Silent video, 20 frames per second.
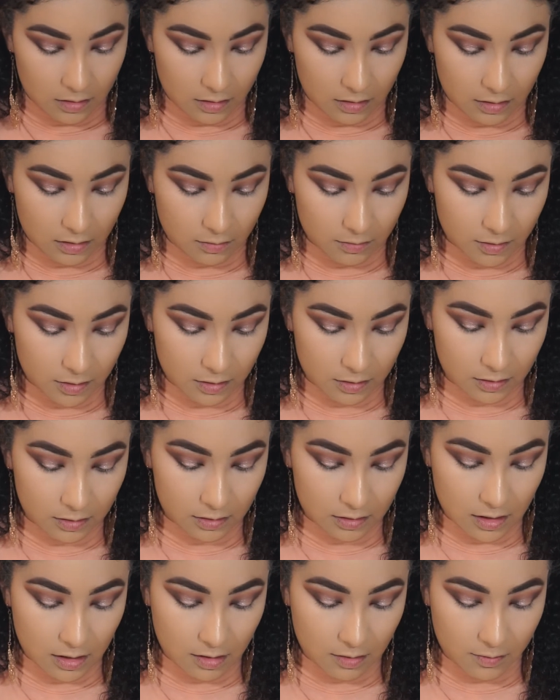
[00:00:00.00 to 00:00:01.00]
and I'm going to
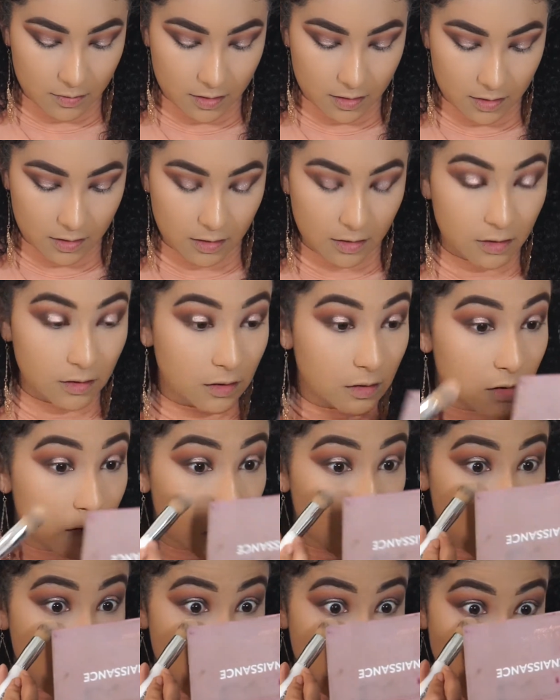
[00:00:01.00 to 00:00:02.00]
set my
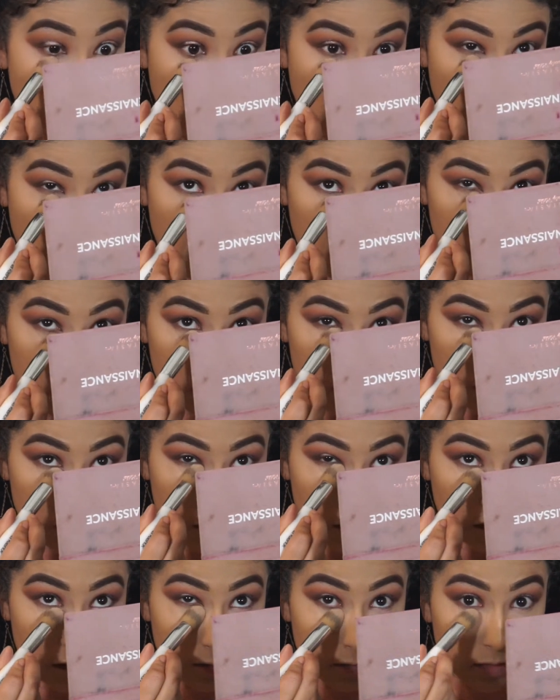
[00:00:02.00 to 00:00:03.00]
under
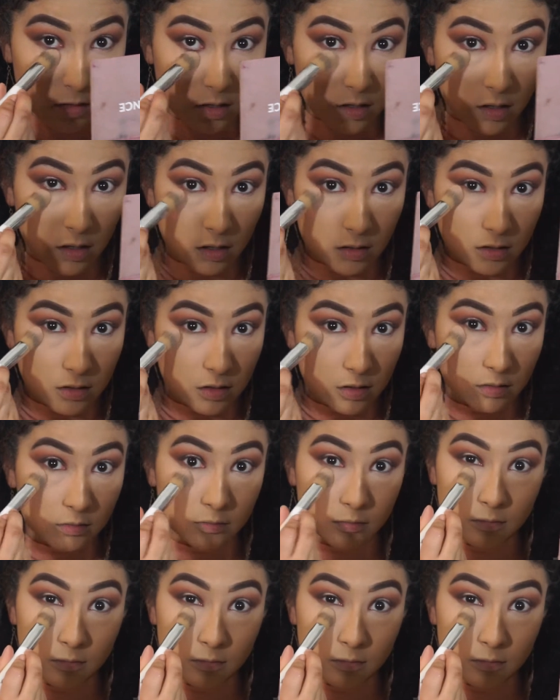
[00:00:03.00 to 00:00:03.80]
eye with that.